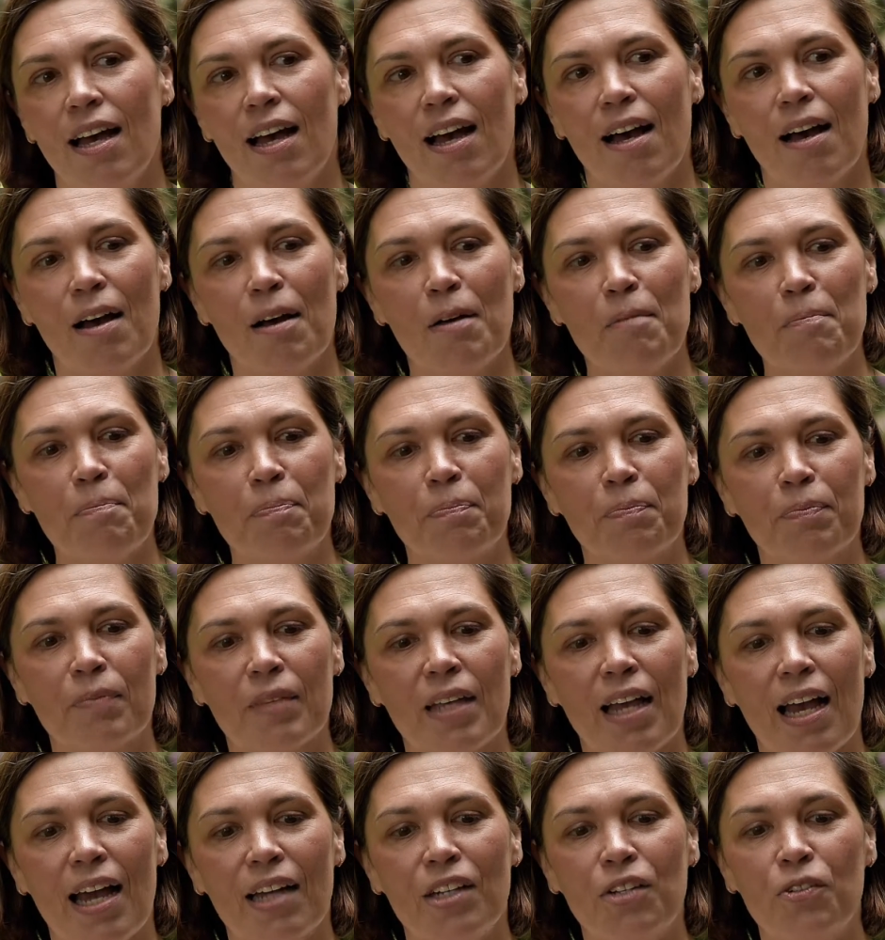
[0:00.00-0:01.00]
And
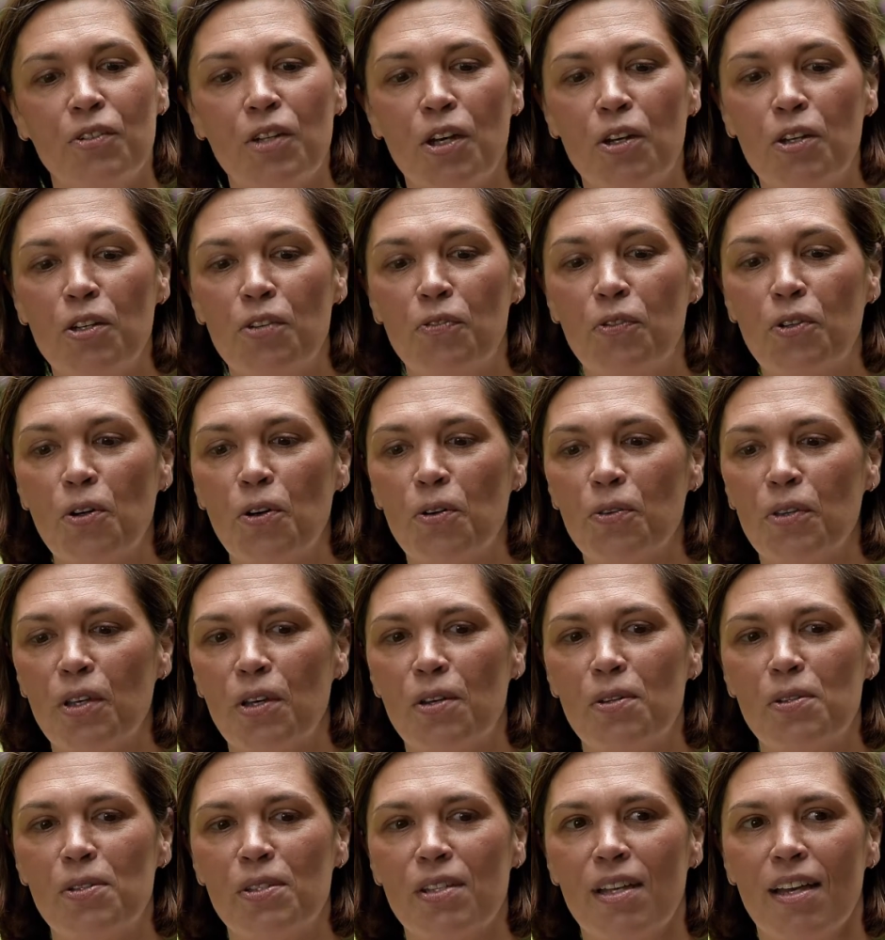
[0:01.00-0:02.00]
you've got
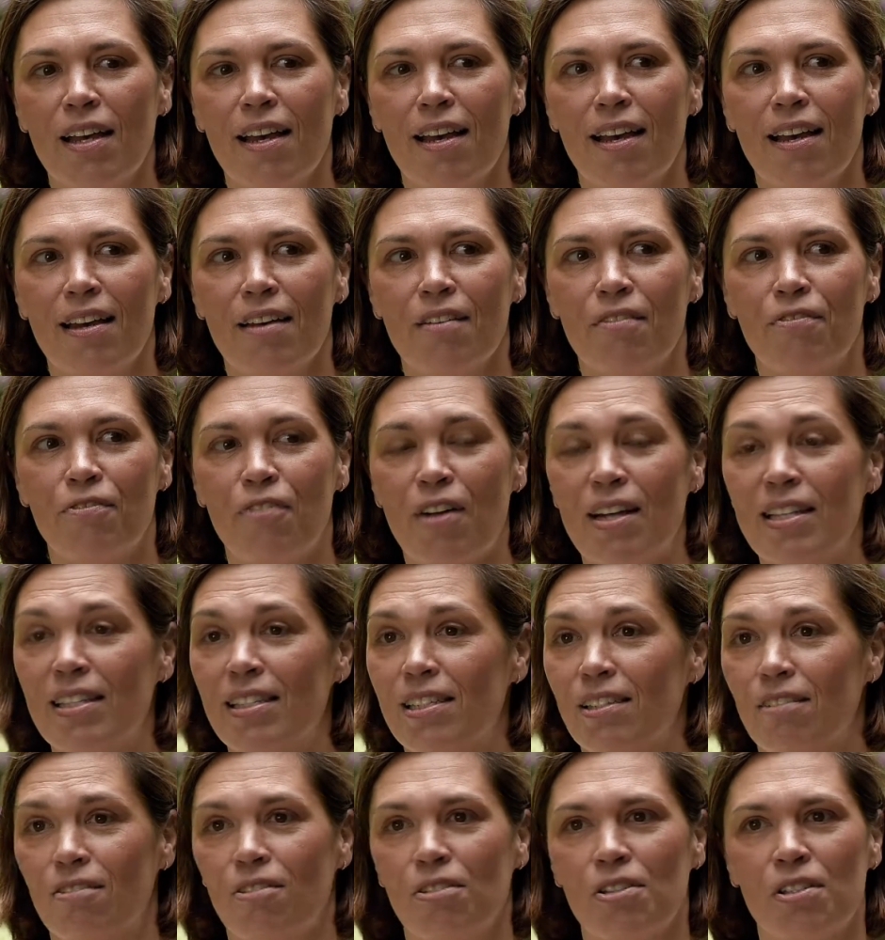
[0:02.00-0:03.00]
those
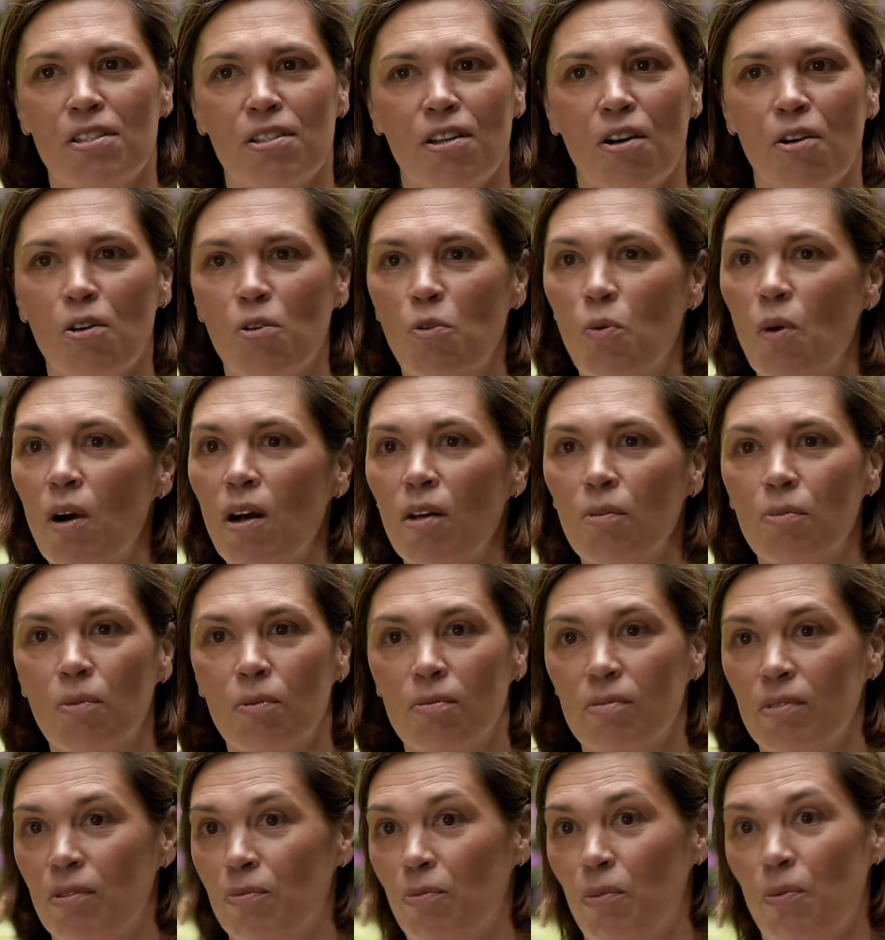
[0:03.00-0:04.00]
friends across the whole
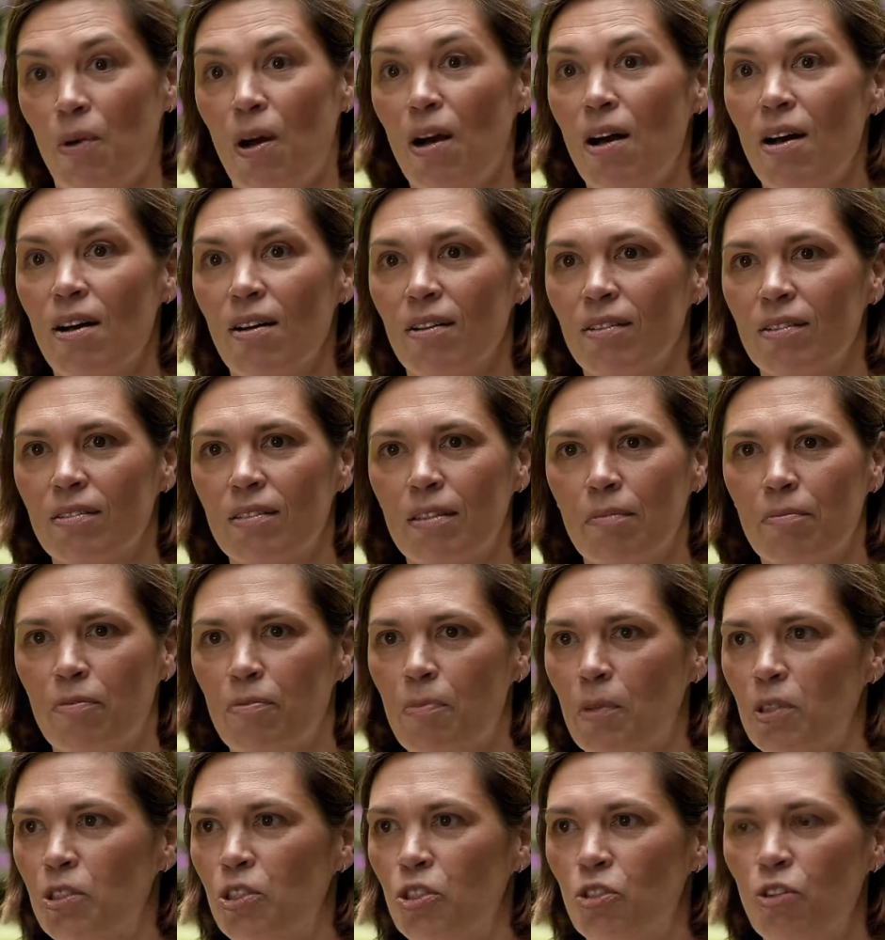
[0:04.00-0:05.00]
world, some
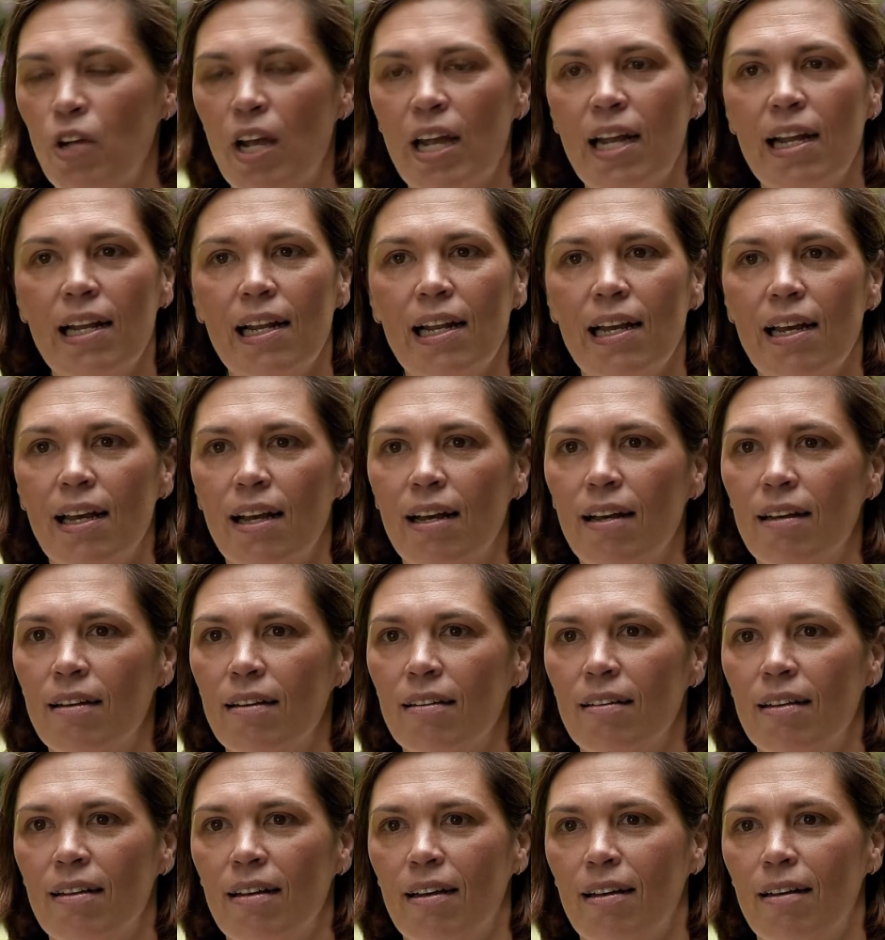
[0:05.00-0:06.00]
from
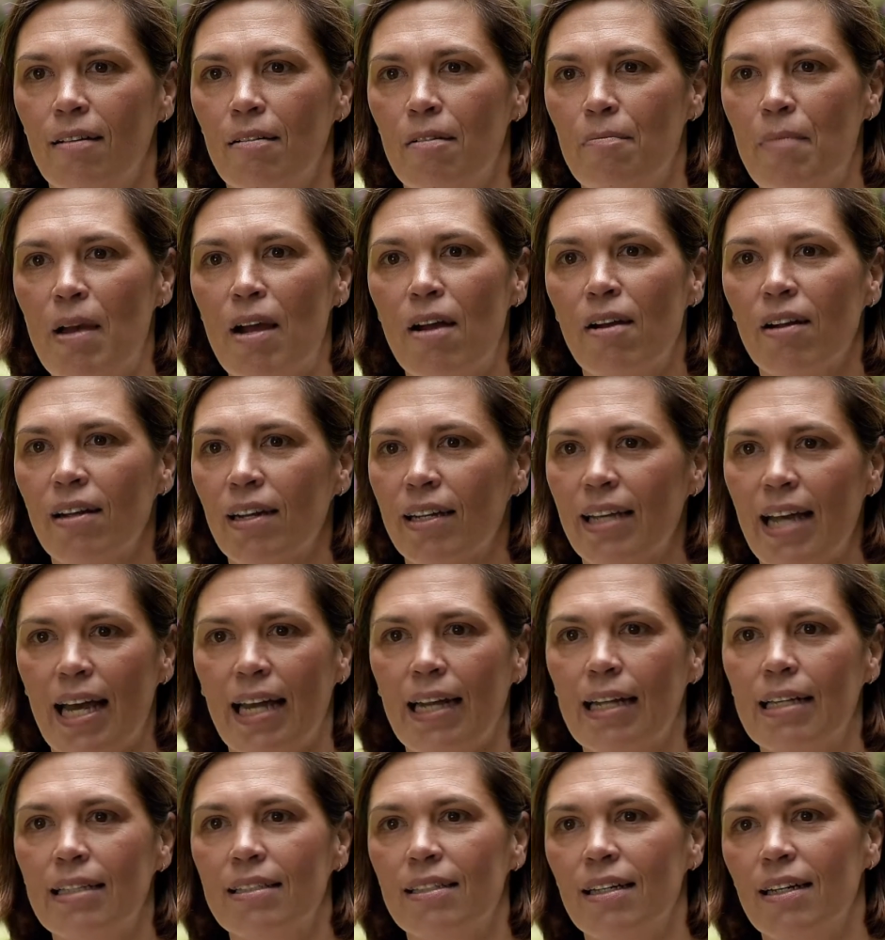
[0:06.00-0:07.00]
Australia, America,
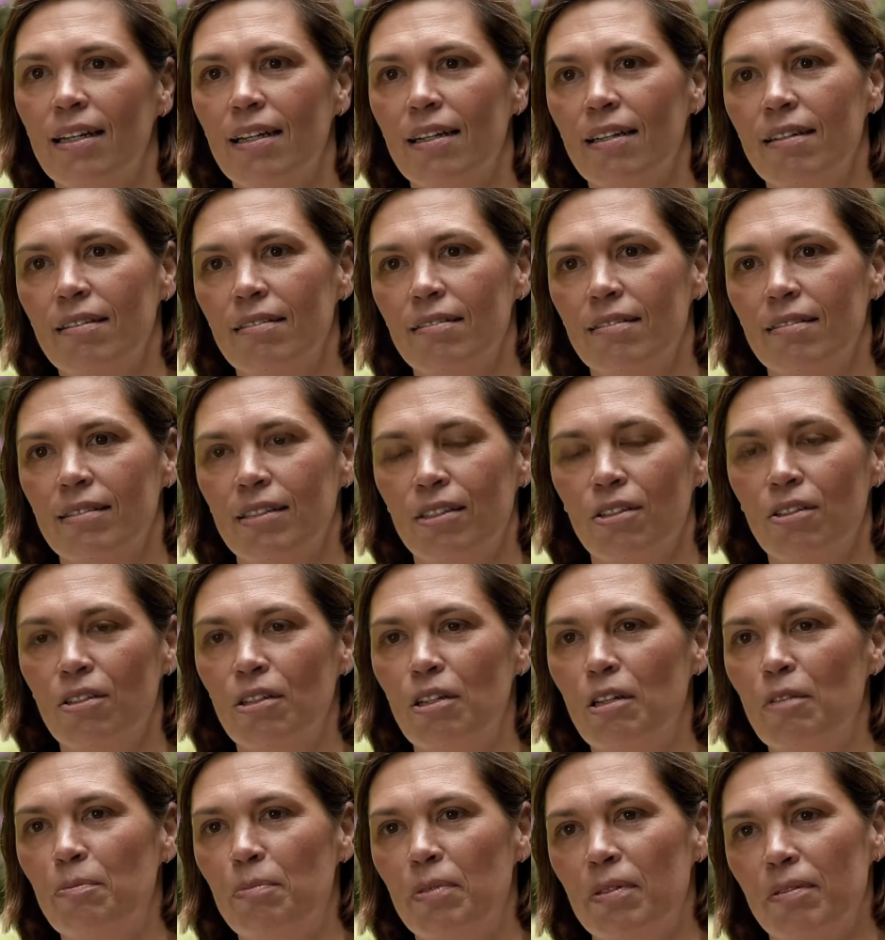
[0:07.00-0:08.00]
Canada,
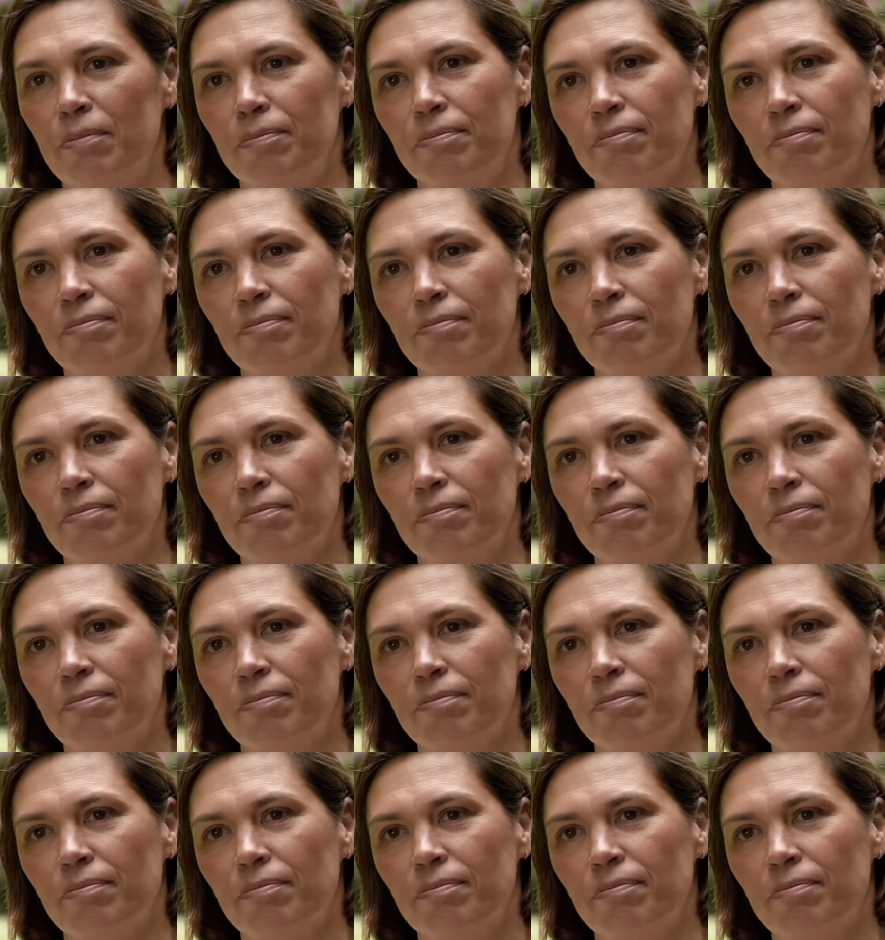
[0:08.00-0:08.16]
Europe.